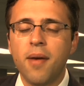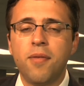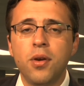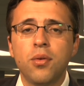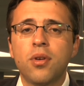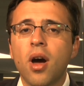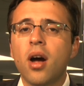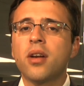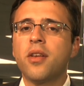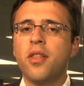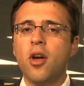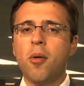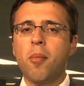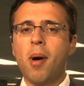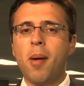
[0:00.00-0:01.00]
If you talk to
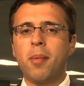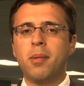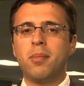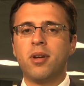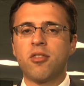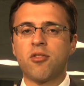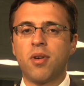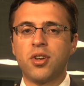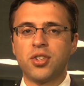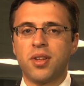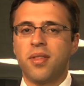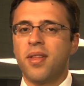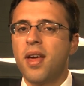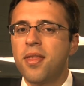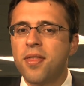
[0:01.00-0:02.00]
the Obama
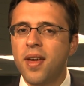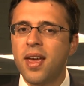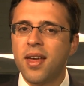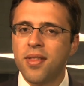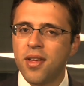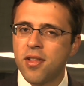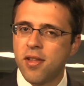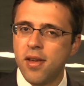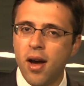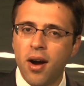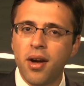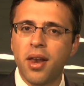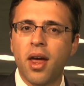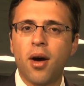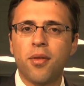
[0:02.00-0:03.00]
administration, they think this
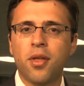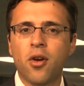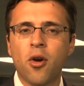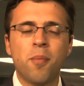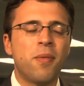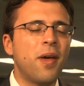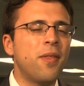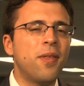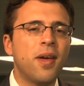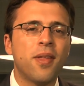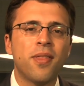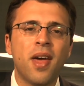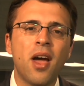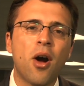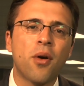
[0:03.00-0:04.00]
young and healthy group, they
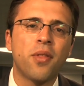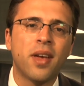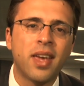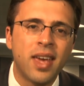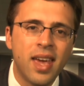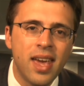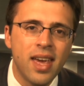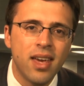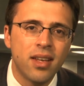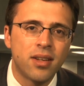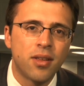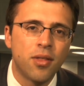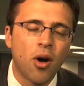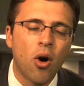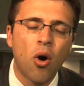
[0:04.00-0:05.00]
think they are the key
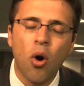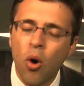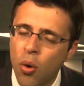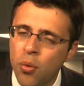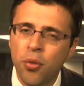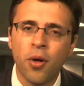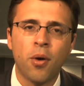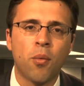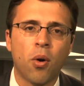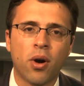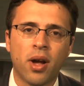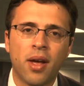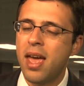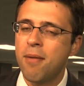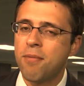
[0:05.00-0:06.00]
to the whole thing
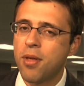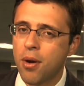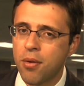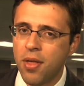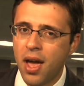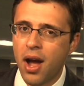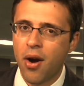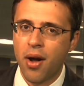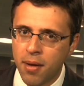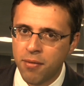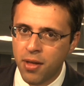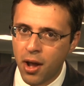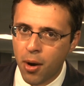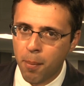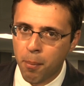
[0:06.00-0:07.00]
working. If they're there, if
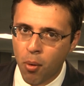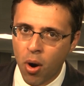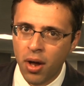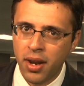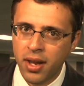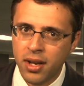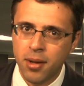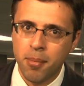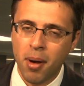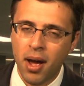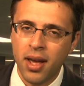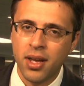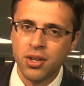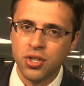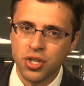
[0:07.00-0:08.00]
they are brought in to
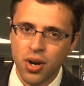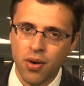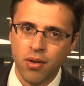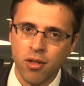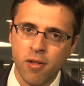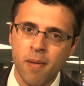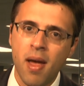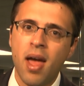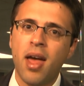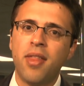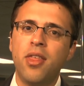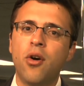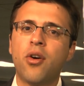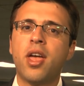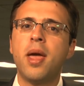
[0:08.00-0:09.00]
buy insurance,
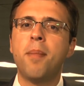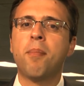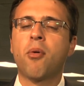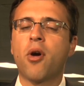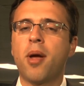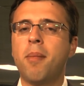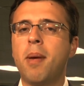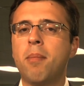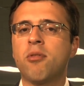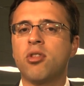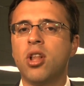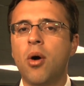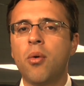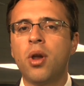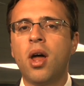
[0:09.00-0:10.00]
they'll keep premiums
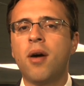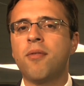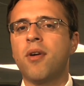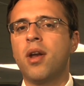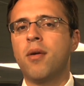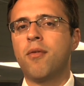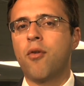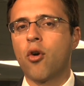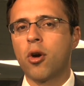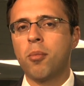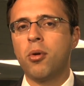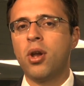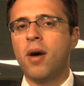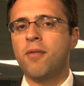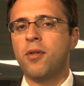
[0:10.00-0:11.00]
low enough and
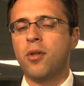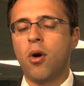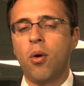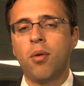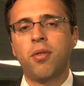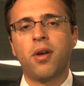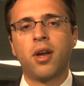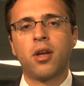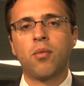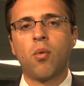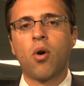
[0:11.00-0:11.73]
affordable enough that the whole thing can